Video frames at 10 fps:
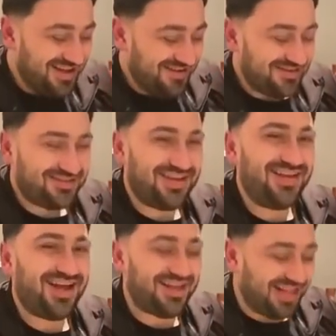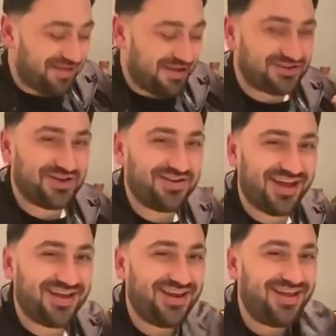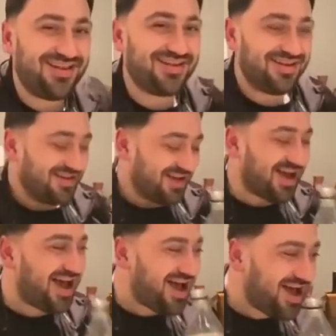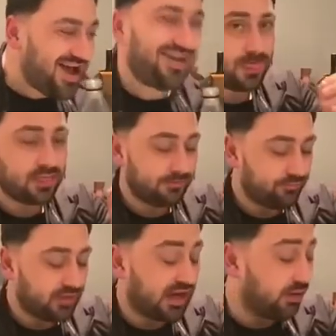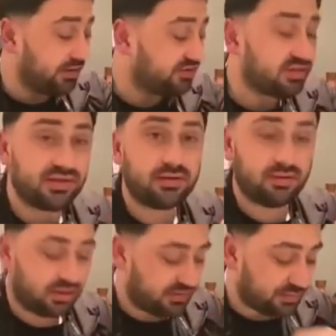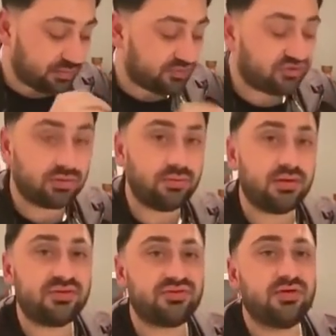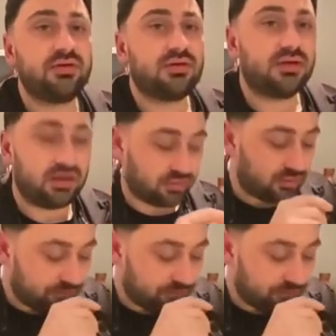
We'll see that amateur getting eaten. Ah! I honestly think a lot of people would struggle with this. I do.